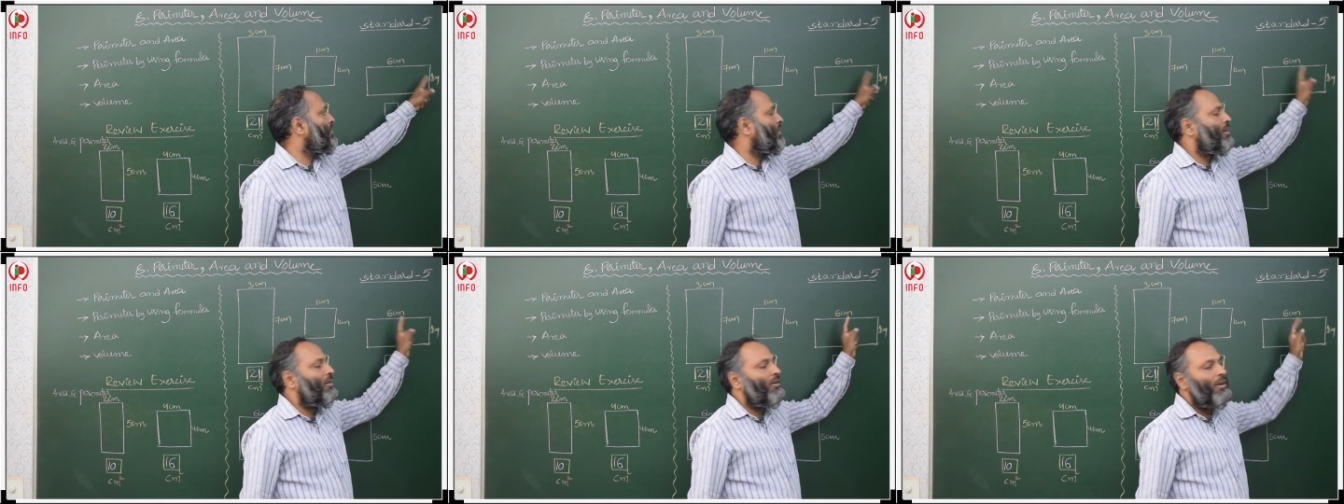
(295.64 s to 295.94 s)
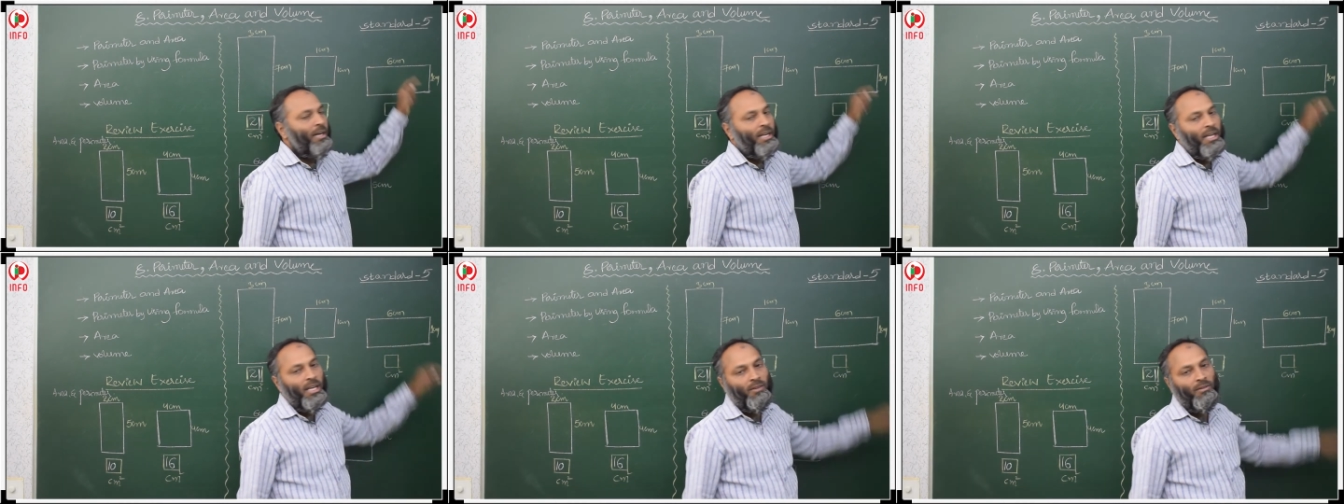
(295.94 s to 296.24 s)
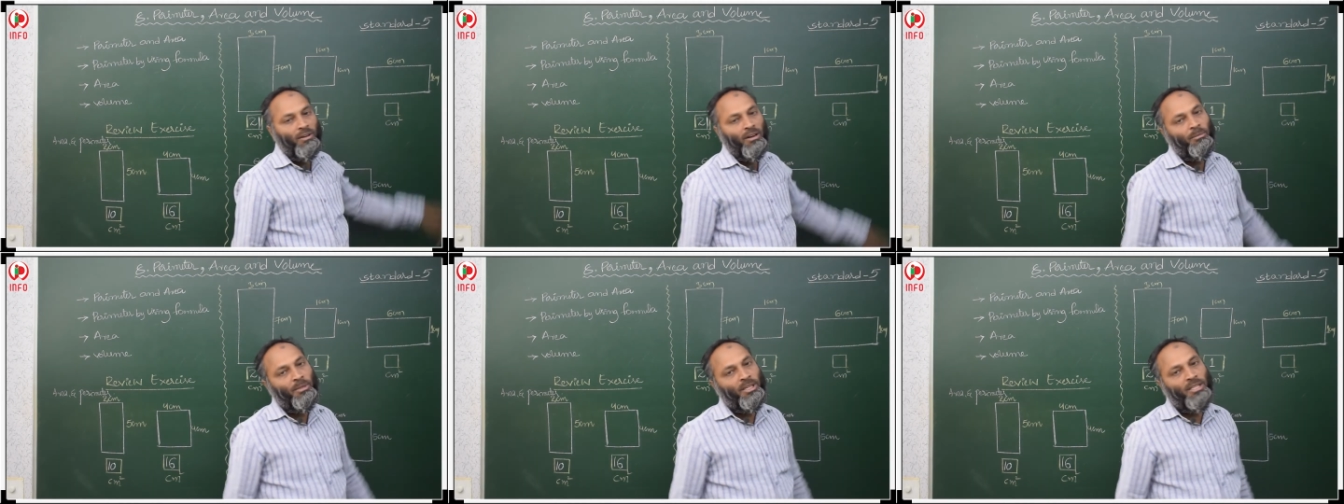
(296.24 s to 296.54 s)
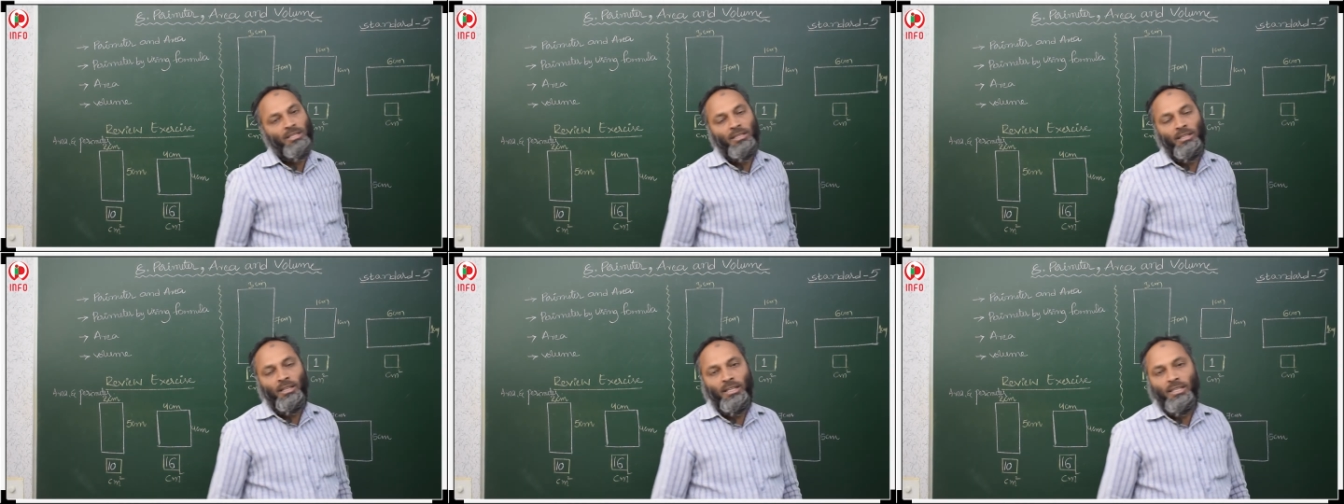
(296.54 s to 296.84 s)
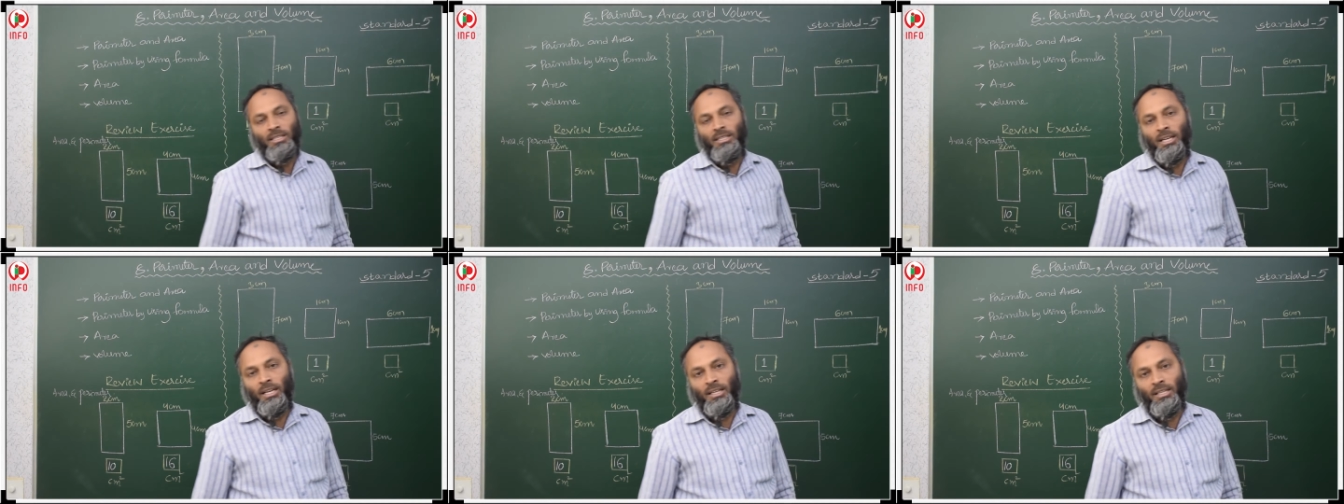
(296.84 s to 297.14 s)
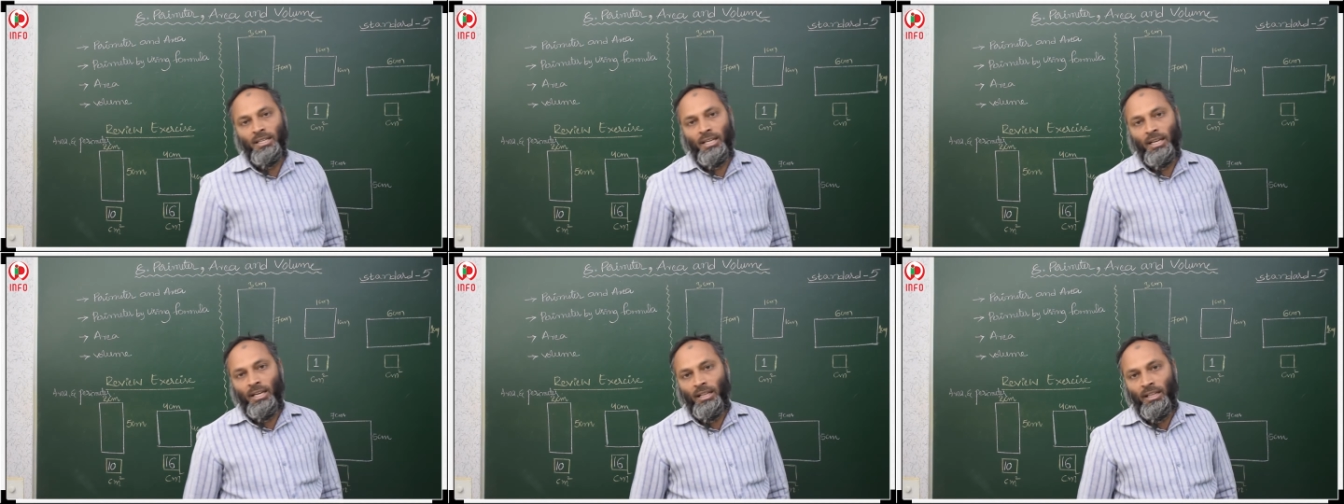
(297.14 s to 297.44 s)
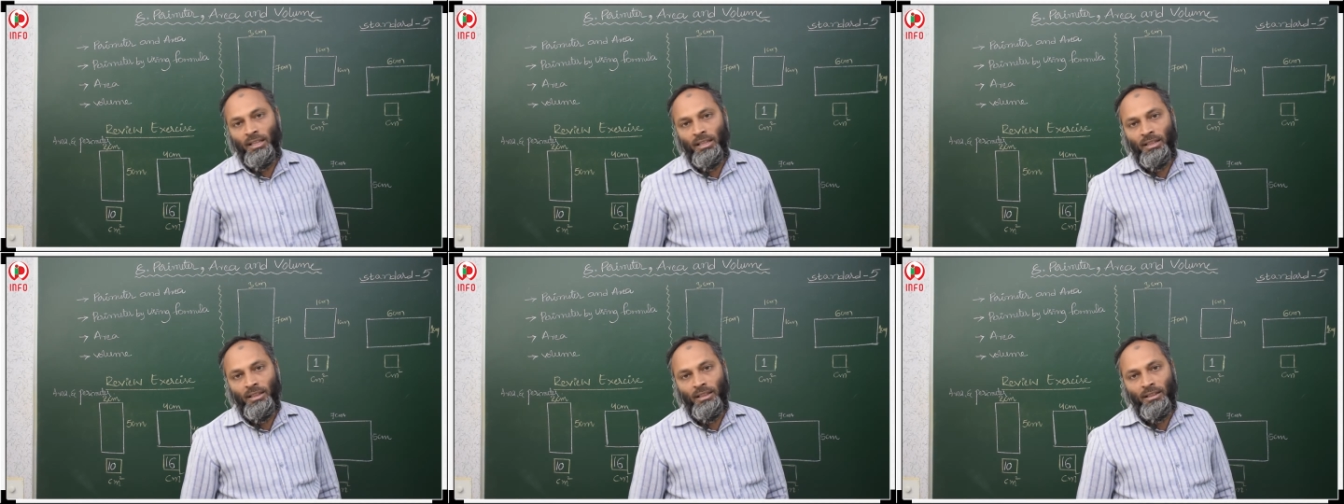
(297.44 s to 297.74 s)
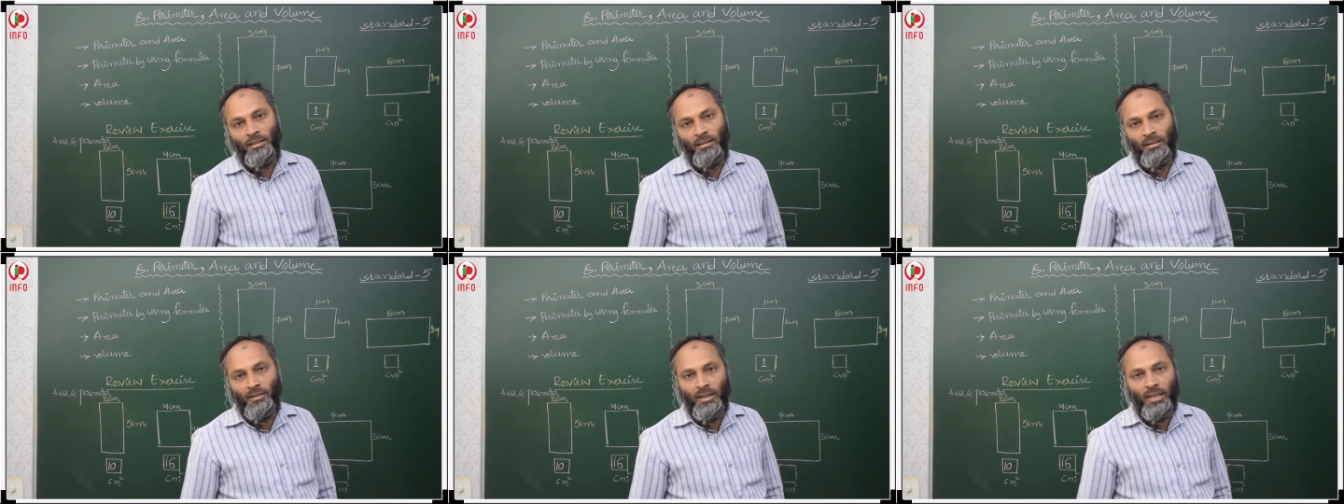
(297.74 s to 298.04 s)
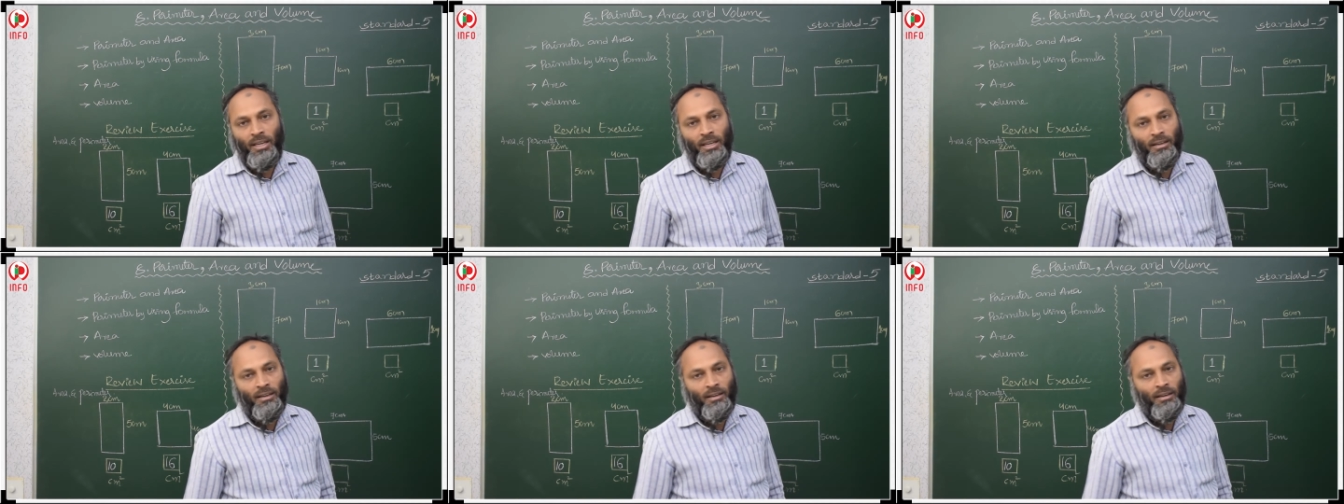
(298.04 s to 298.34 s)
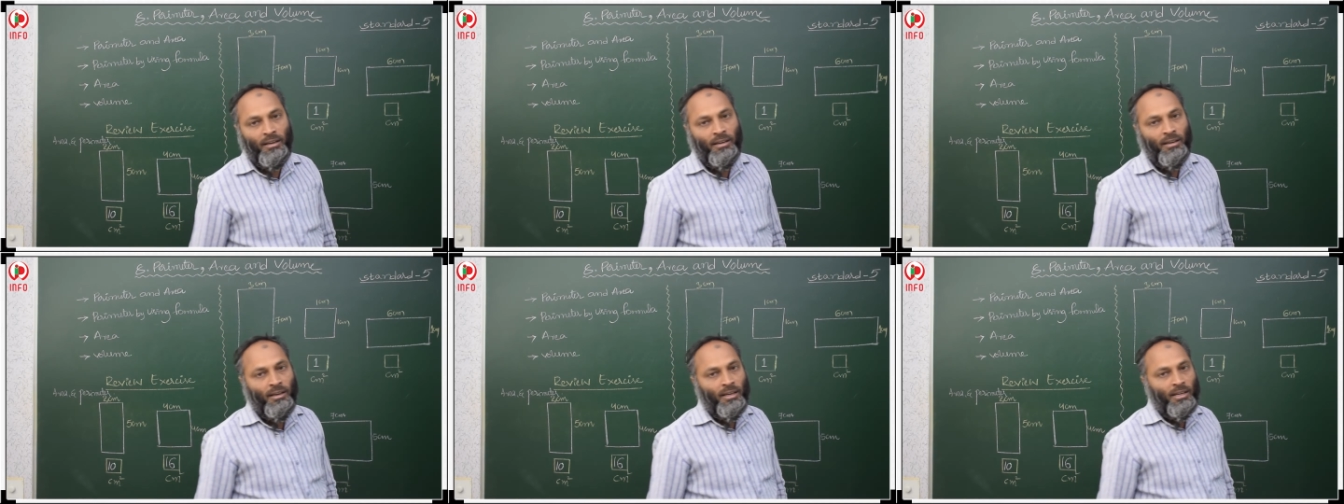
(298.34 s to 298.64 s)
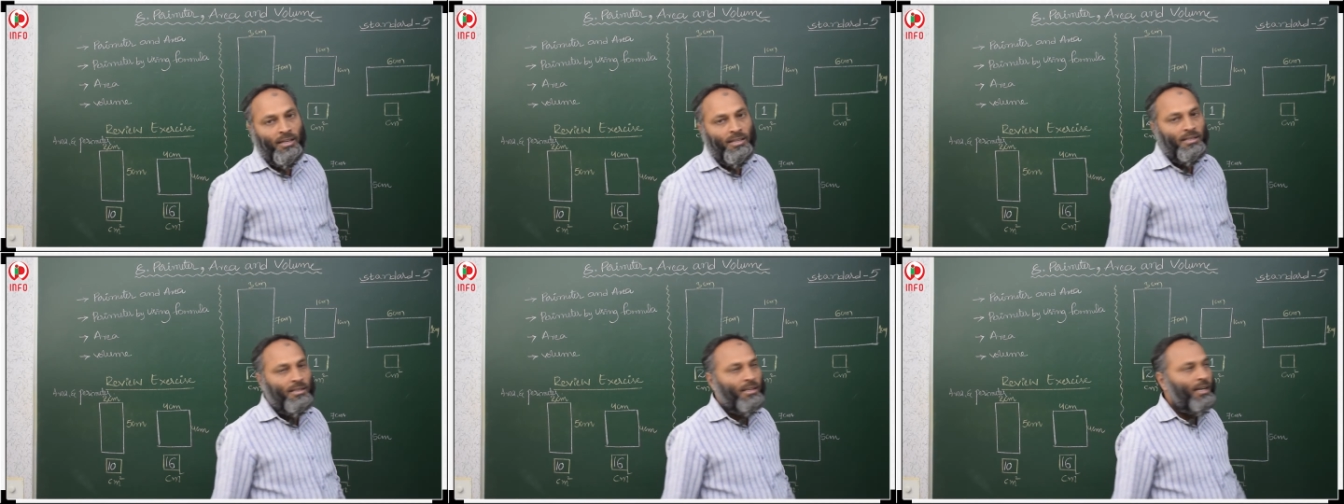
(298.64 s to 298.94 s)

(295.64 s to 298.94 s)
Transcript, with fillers: are not equal means that is rectangle. Okay. So,